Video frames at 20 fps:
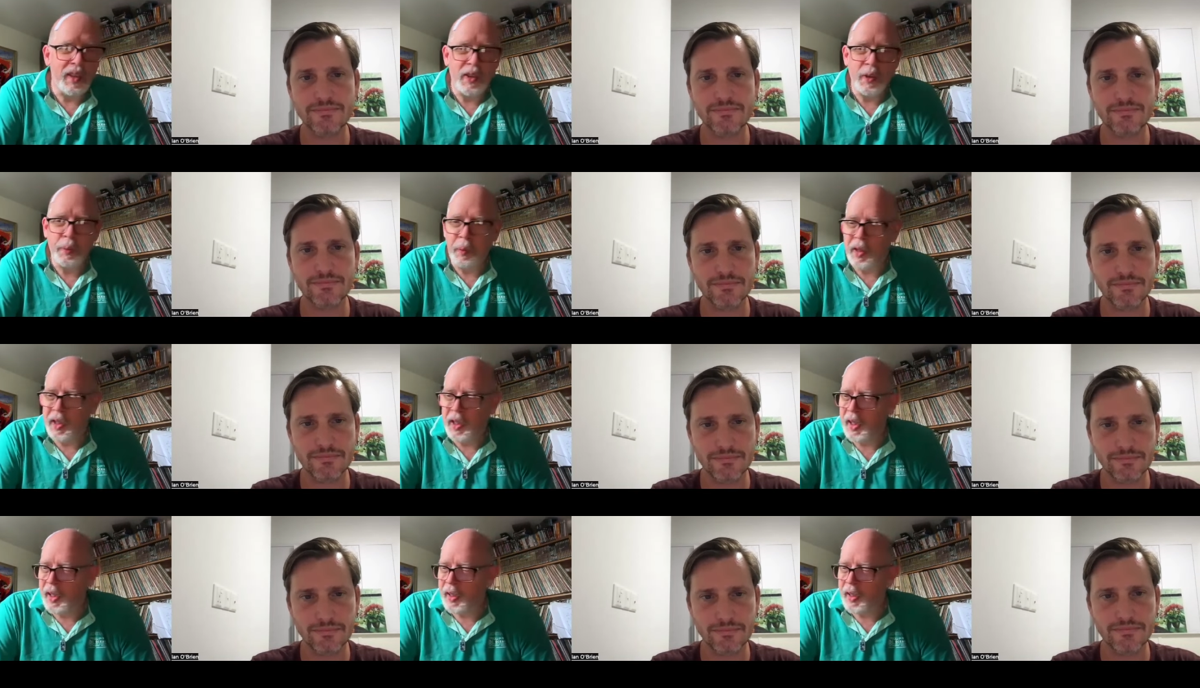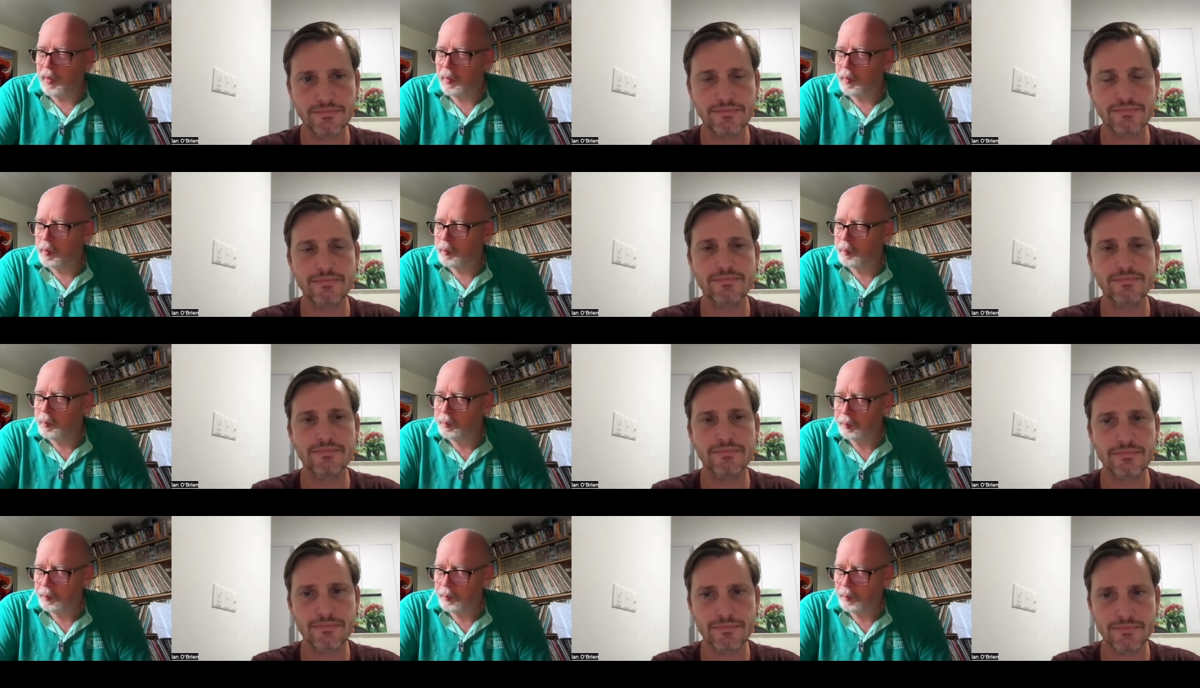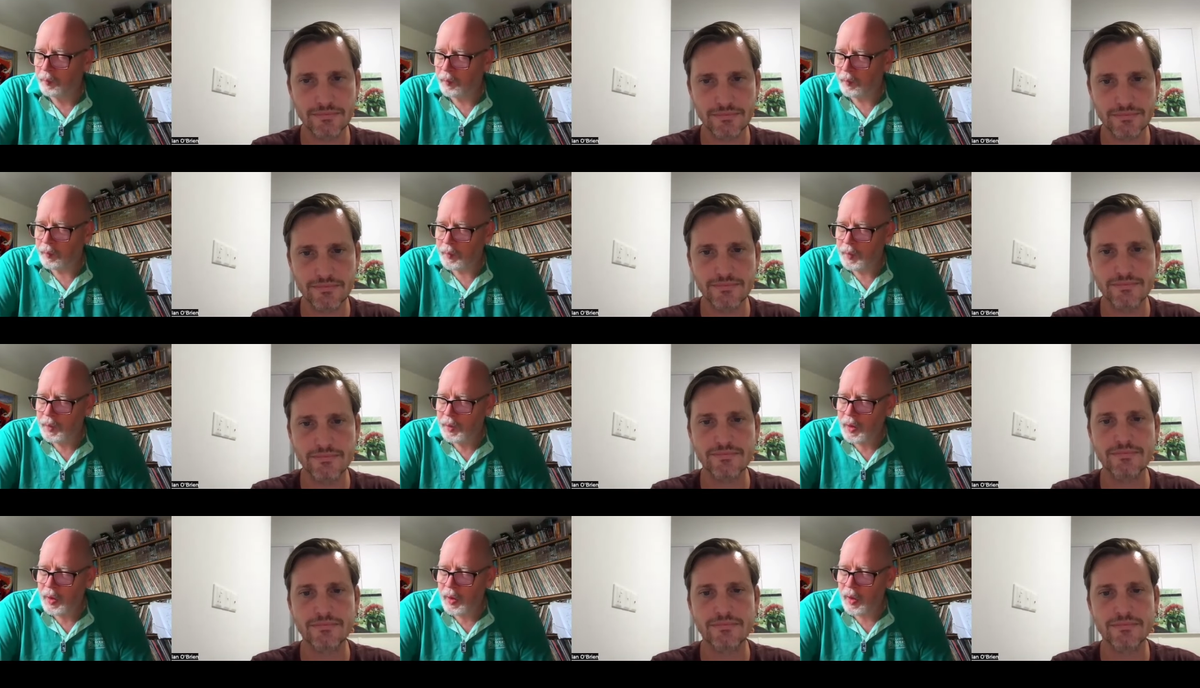Speaker 1: speaking,
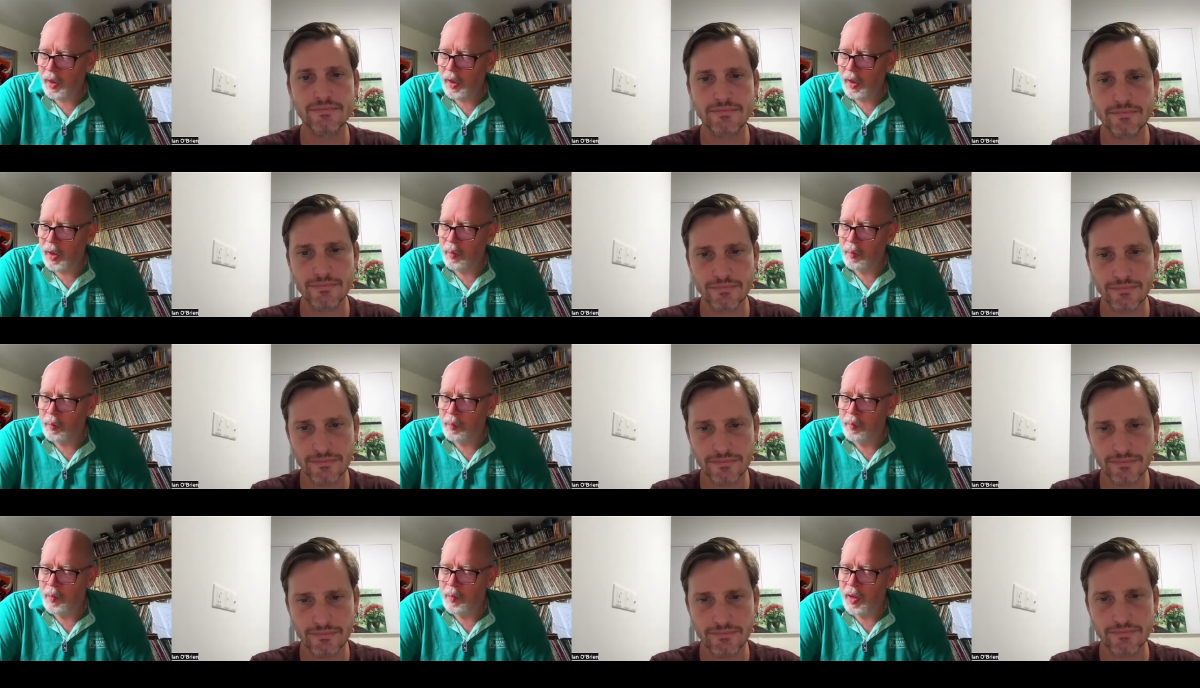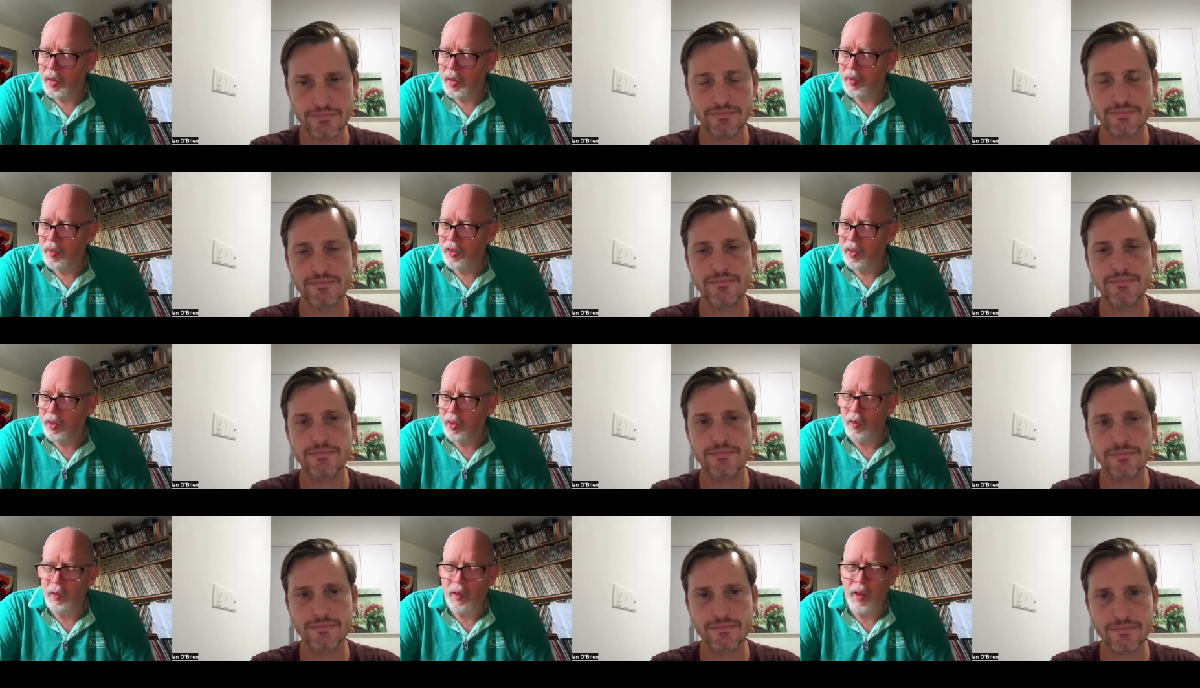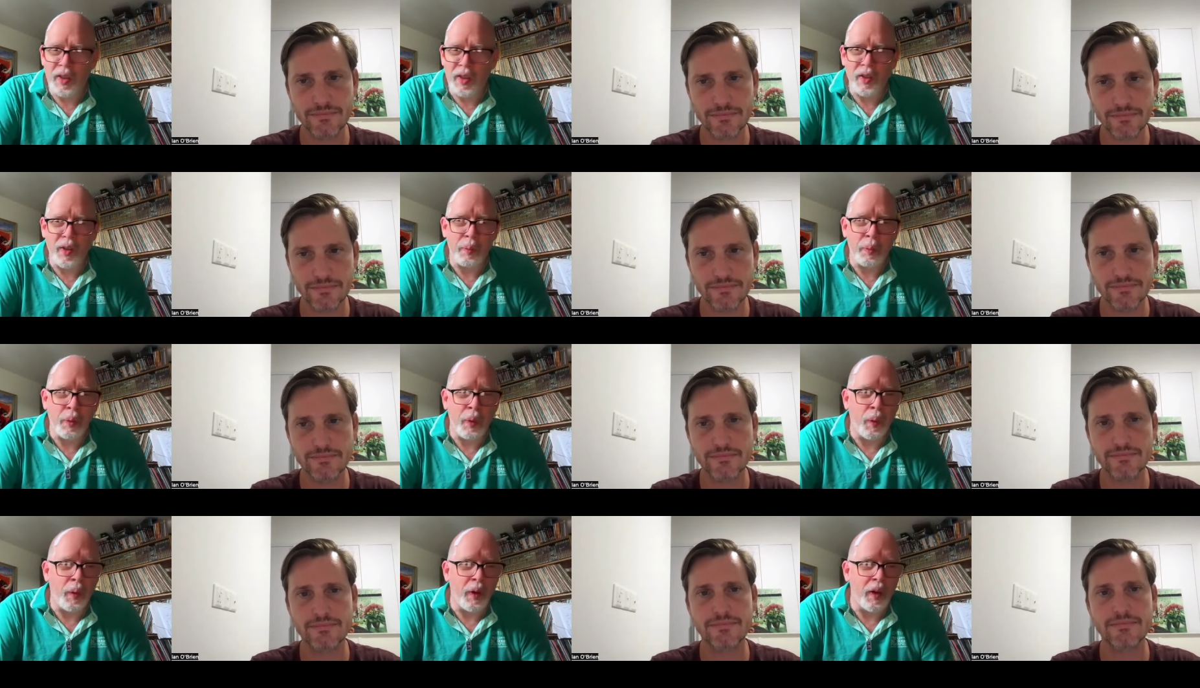um, it's just a very
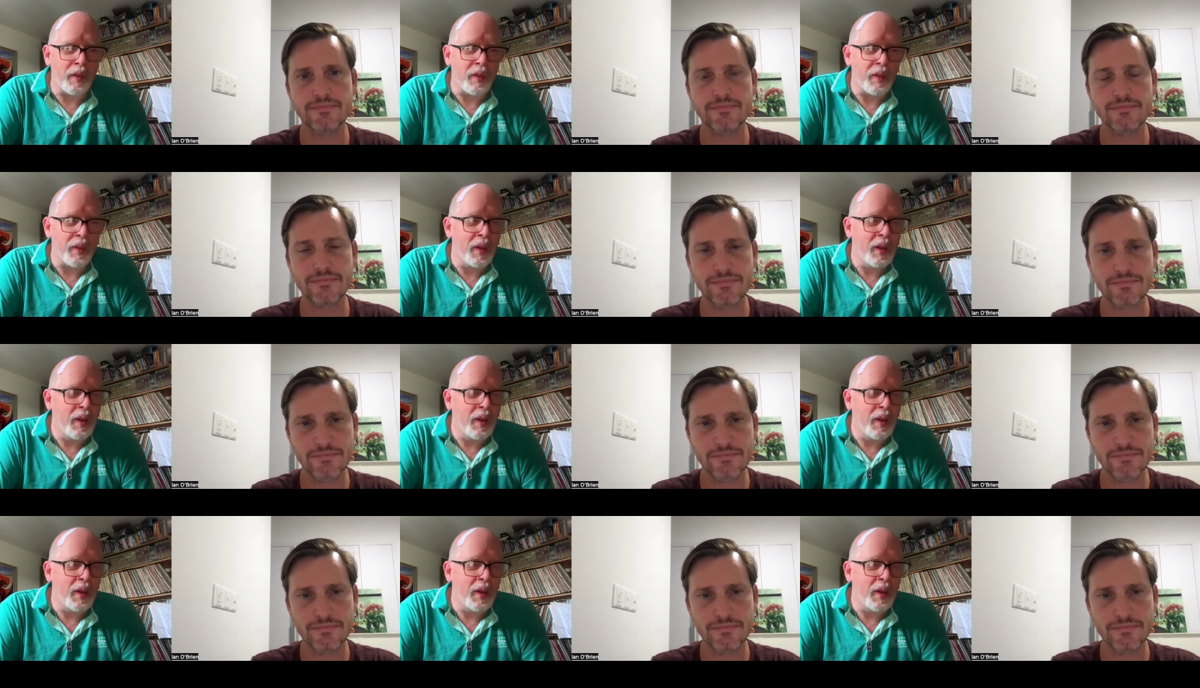supportive